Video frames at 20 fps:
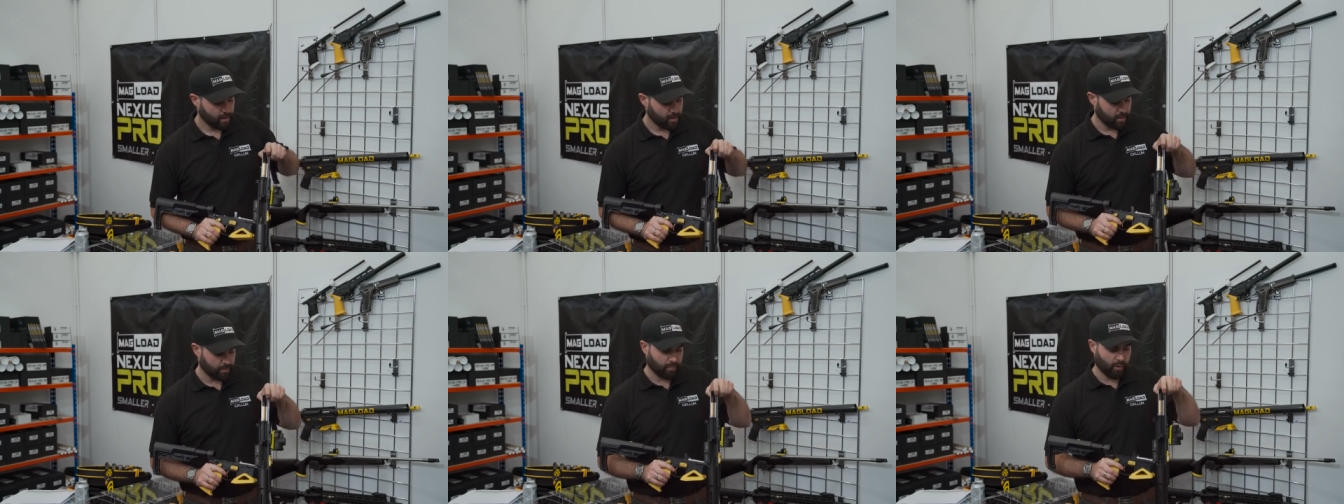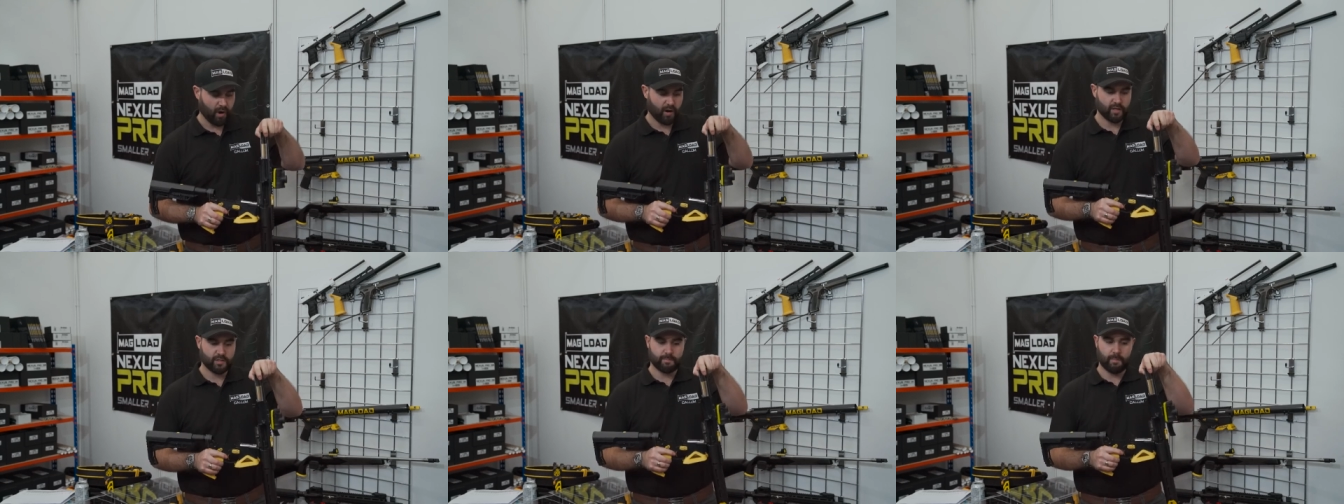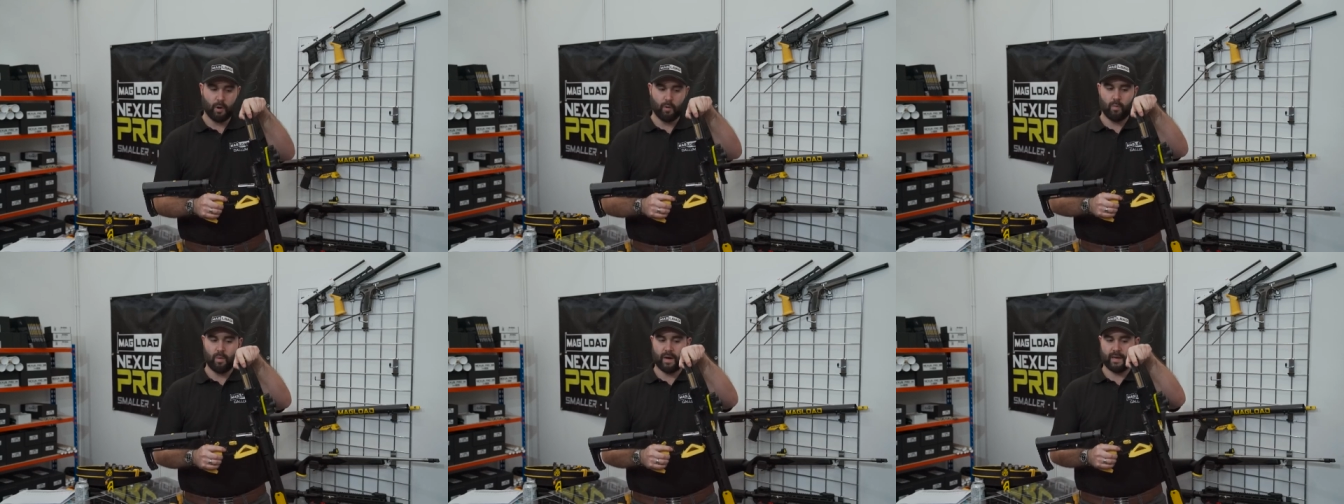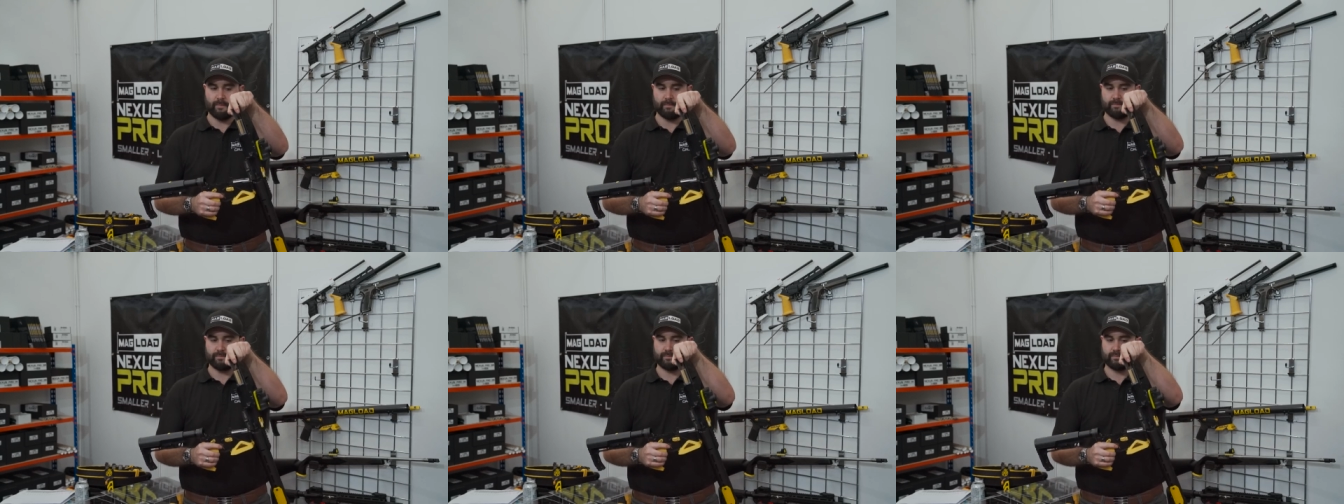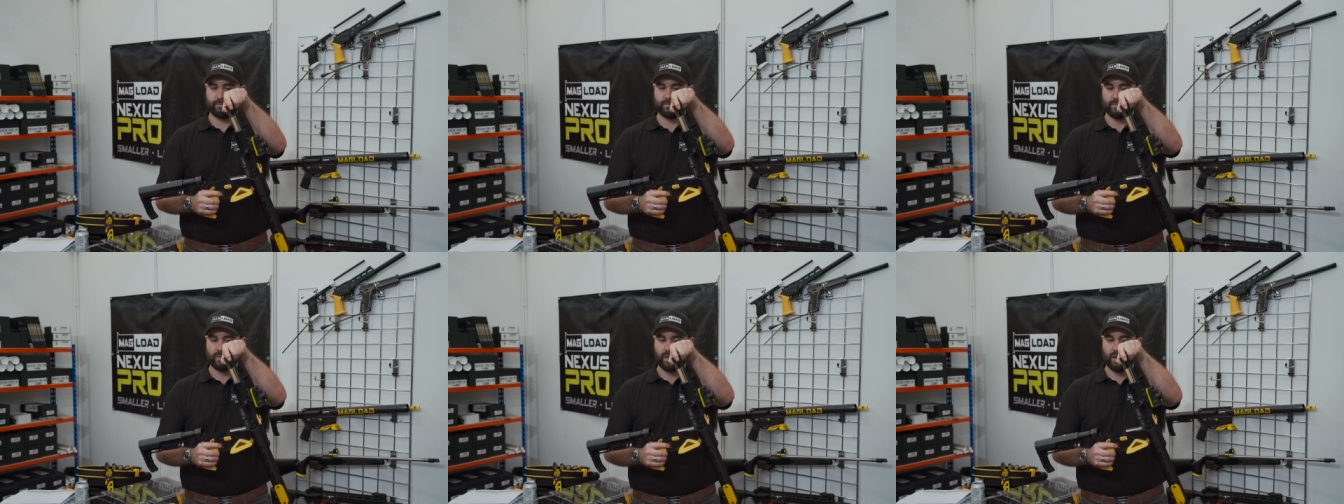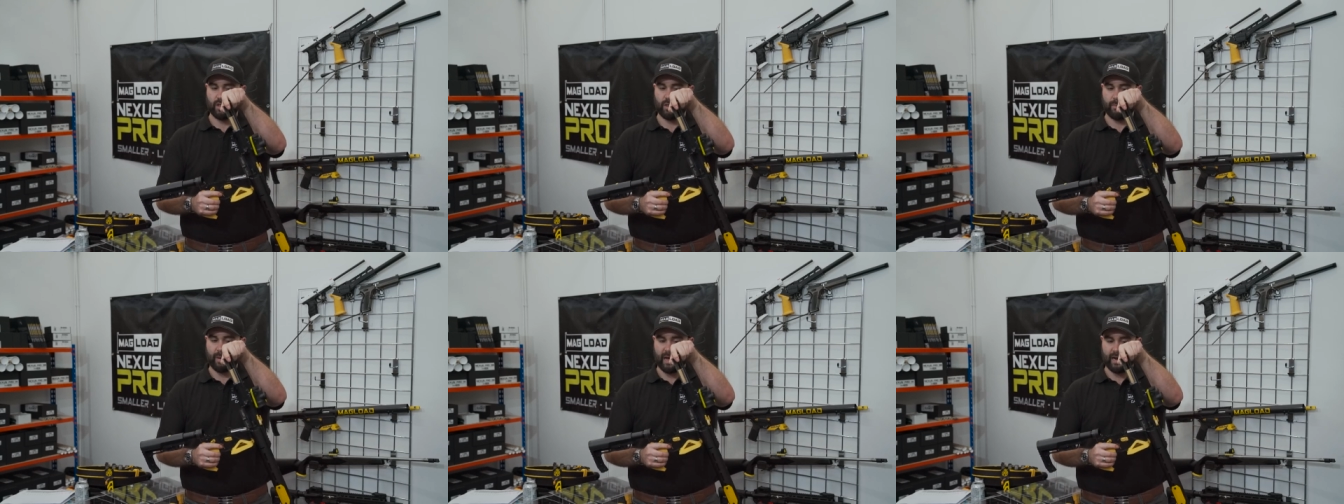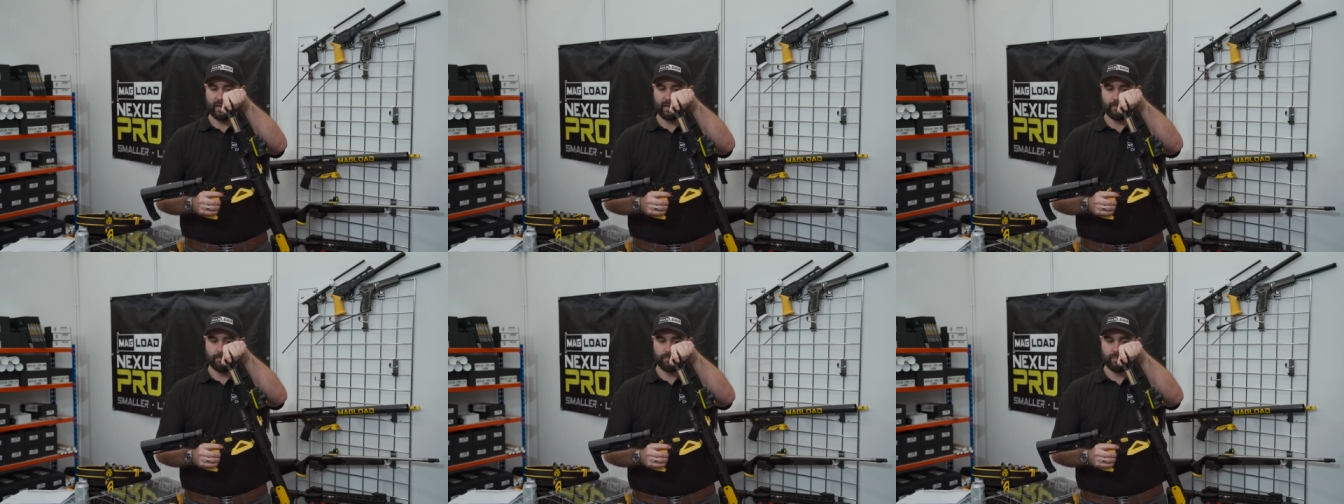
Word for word: the brass bolt weight okay. on the back.